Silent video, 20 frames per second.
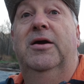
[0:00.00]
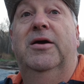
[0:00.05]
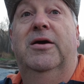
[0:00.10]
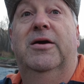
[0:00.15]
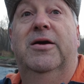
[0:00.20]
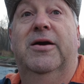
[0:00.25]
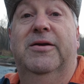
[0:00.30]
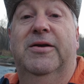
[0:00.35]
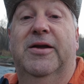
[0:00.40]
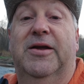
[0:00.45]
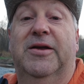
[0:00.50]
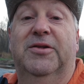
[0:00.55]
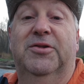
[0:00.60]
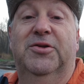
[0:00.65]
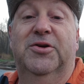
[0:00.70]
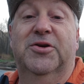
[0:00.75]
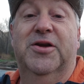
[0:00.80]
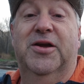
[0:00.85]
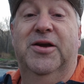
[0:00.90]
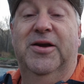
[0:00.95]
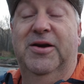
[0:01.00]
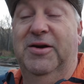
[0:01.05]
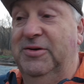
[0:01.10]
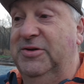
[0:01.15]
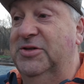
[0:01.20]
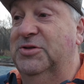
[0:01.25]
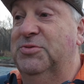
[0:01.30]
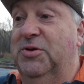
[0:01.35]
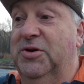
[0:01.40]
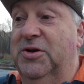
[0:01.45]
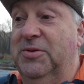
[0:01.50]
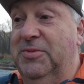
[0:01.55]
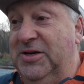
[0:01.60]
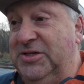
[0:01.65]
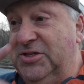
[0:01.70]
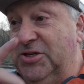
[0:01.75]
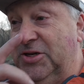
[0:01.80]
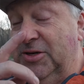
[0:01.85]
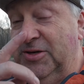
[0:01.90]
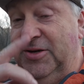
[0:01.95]
All right, now you look. I just wanted to
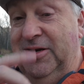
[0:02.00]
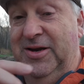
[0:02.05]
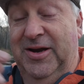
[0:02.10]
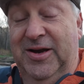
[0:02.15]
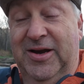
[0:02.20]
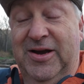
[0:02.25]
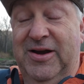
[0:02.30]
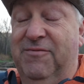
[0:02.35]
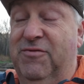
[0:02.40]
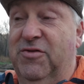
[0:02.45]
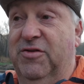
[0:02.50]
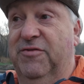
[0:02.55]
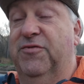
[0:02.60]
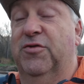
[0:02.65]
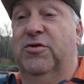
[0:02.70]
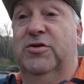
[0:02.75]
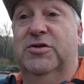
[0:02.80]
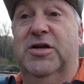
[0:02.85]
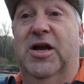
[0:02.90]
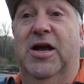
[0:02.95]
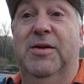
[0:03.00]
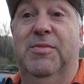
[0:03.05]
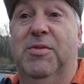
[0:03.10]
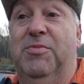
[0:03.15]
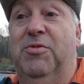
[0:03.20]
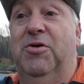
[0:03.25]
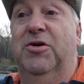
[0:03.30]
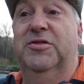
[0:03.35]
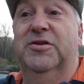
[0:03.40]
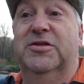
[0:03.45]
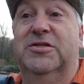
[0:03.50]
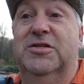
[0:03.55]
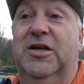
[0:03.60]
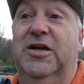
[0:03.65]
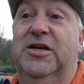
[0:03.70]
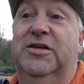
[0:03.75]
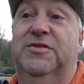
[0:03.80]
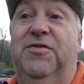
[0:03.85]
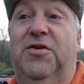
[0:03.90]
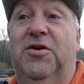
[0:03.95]
mention it. For the first time, I bought this
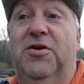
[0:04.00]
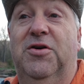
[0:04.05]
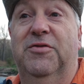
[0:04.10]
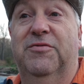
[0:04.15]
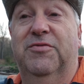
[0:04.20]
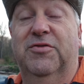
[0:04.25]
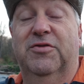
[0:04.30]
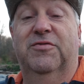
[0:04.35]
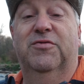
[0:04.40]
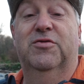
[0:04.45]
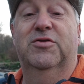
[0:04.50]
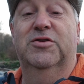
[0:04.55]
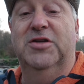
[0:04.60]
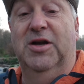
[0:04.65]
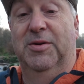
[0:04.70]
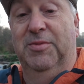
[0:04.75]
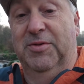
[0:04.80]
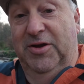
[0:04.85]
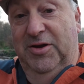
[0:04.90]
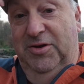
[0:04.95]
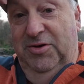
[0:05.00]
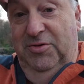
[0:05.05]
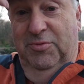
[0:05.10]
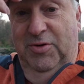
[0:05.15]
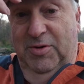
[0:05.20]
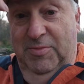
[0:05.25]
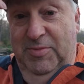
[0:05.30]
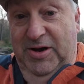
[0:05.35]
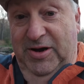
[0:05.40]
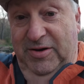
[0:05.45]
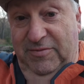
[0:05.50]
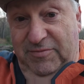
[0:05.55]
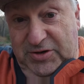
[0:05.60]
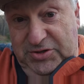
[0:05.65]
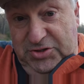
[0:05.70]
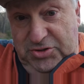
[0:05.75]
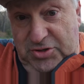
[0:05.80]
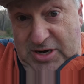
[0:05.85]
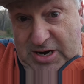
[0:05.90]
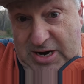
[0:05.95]
last fall, and for the first time, I'm getting to wear my
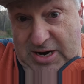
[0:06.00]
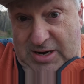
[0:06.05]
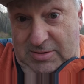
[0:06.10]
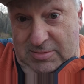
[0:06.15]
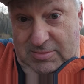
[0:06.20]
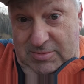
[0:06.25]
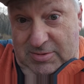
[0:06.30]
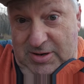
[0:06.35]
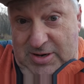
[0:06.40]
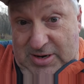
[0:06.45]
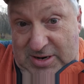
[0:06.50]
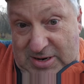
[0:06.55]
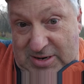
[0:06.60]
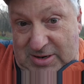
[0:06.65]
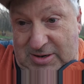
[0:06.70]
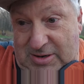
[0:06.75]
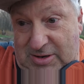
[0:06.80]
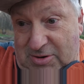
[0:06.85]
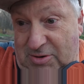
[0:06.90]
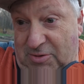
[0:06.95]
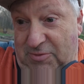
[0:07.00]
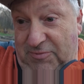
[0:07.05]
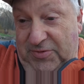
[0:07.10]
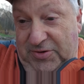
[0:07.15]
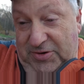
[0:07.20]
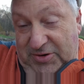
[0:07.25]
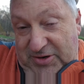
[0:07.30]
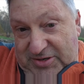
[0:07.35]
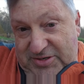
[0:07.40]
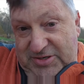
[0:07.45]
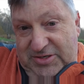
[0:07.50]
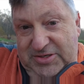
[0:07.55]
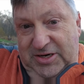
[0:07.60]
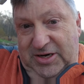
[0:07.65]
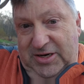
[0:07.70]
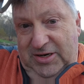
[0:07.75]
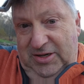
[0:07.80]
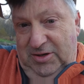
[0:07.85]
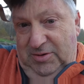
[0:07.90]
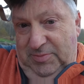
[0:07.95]
adventure hat. Hopefully, you'll get to see
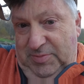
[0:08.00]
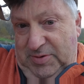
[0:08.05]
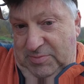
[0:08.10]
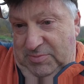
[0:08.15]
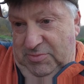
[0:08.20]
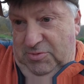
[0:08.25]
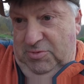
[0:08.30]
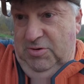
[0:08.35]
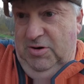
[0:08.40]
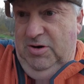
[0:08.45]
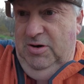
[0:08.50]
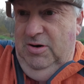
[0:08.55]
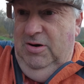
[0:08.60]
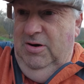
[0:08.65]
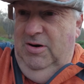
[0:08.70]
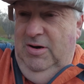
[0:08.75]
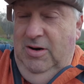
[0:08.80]
it a little bit more.